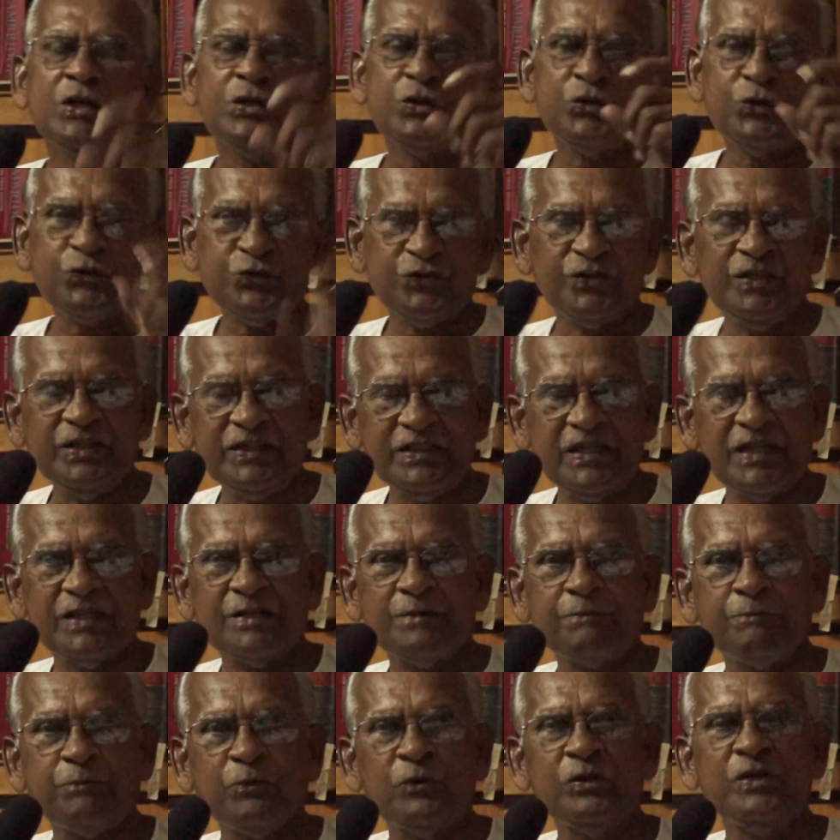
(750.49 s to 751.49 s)
to see
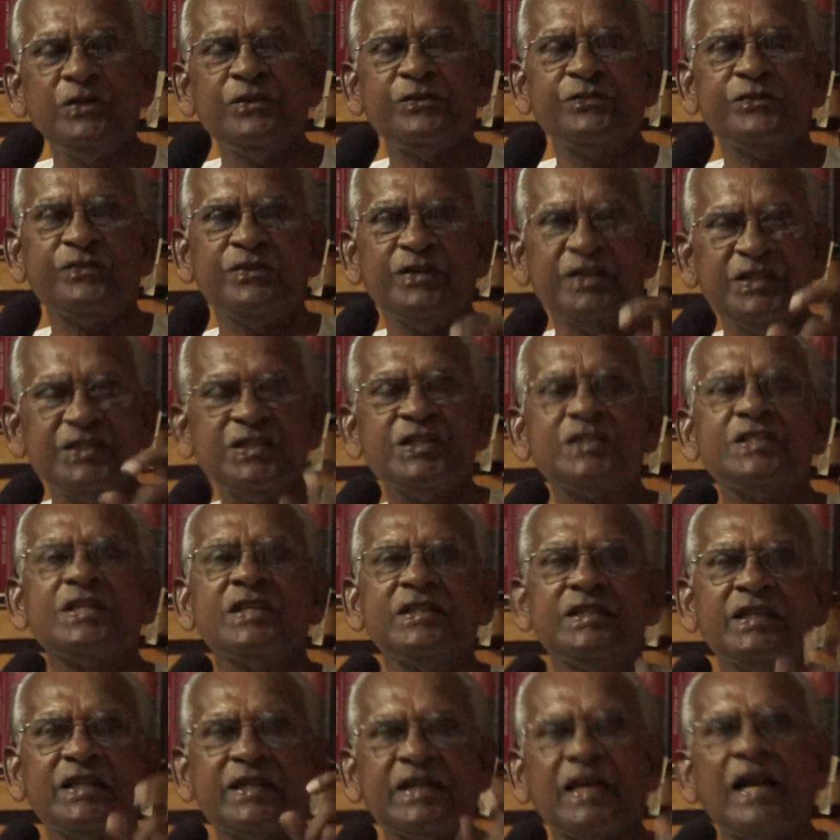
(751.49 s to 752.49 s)
that police register
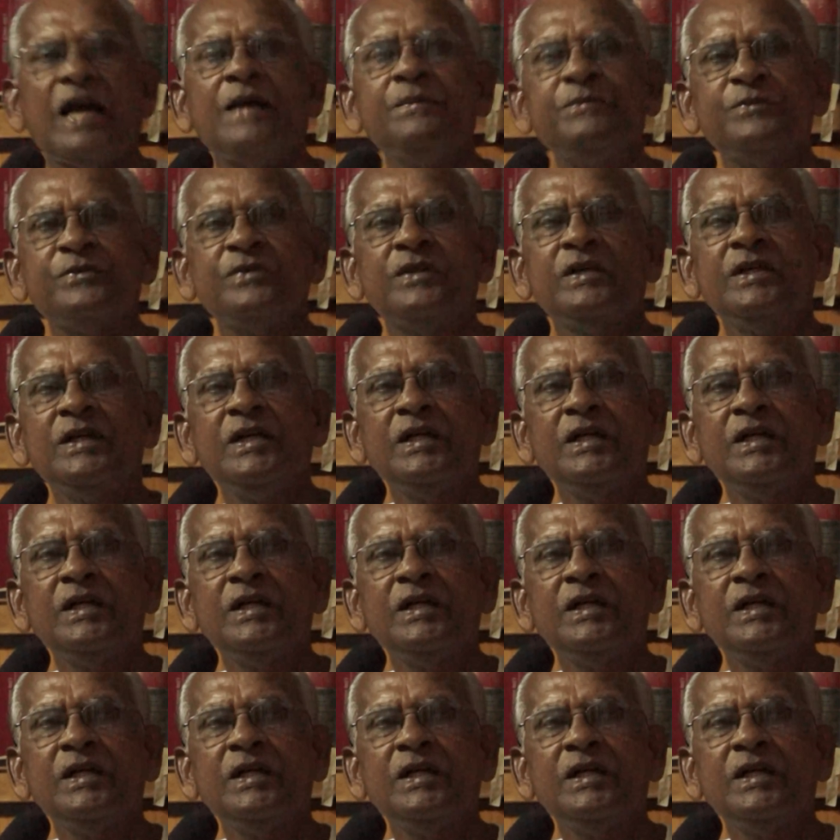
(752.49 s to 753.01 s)
the crimes